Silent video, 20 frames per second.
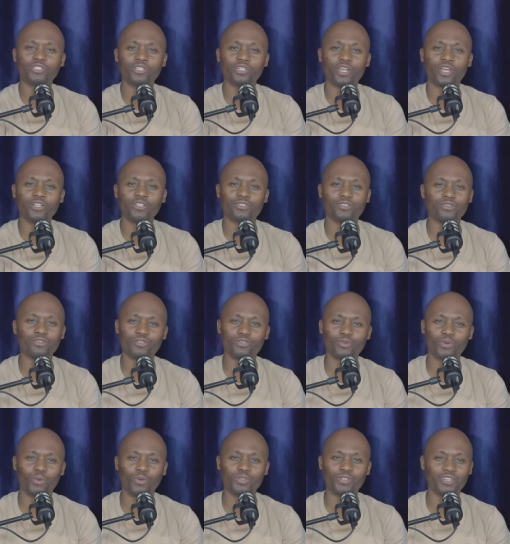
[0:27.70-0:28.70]
she gets this
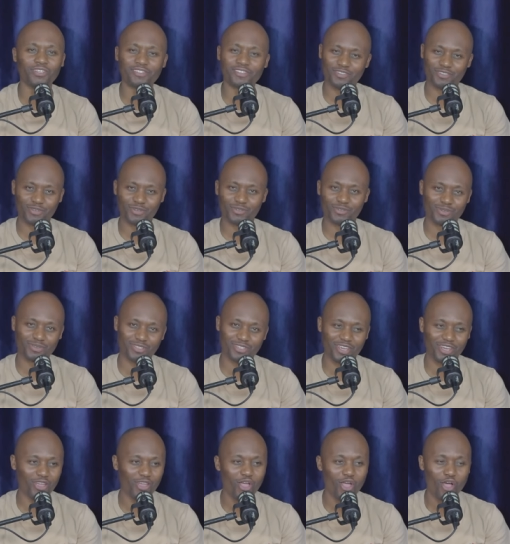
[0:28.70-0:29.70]
audacity to
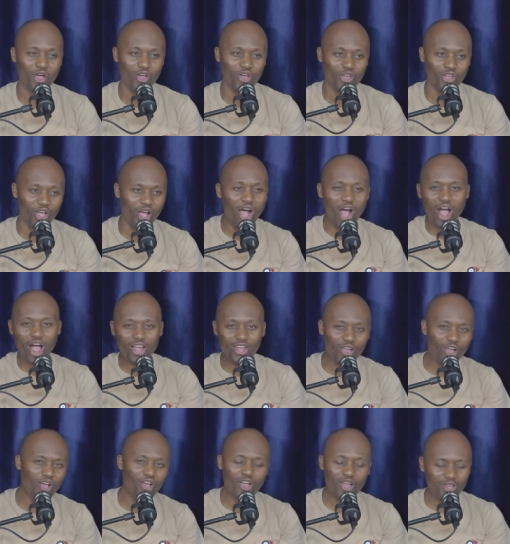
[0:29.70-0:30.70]
say
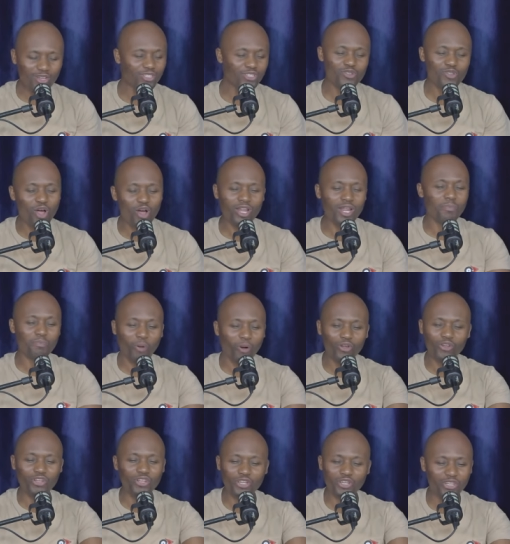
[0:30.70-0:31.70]
yeah, is not a
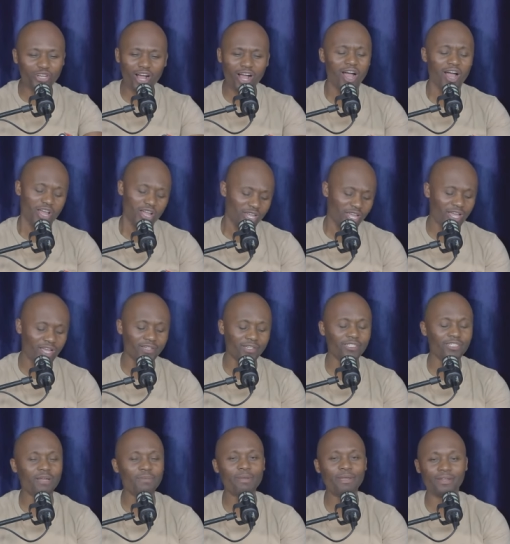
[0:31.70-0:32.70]
poll leader. Hey,
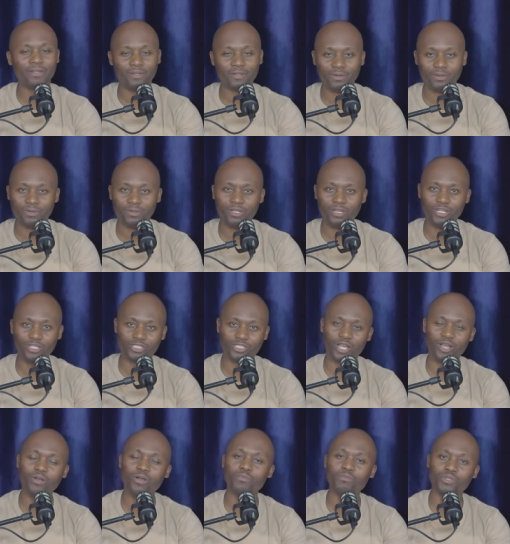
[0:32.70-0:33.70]
Charmaine, is
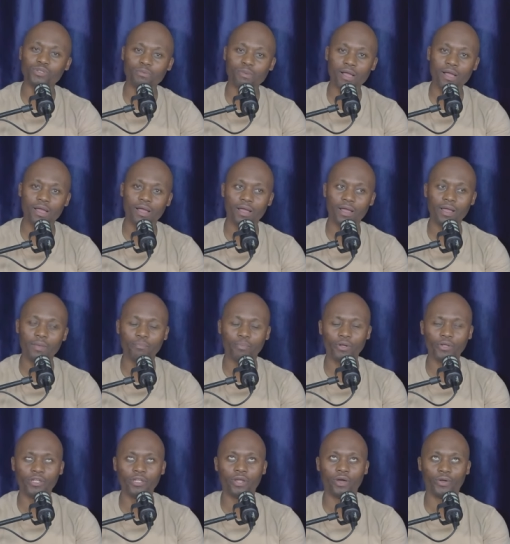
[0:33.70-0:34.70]
Jacob Zuma a
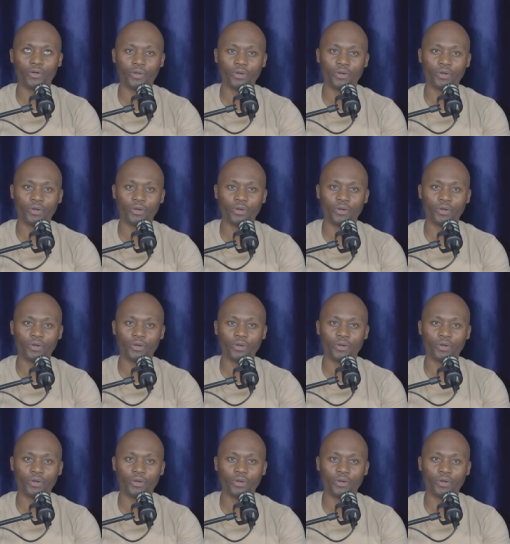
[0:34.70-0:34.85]
poll leader or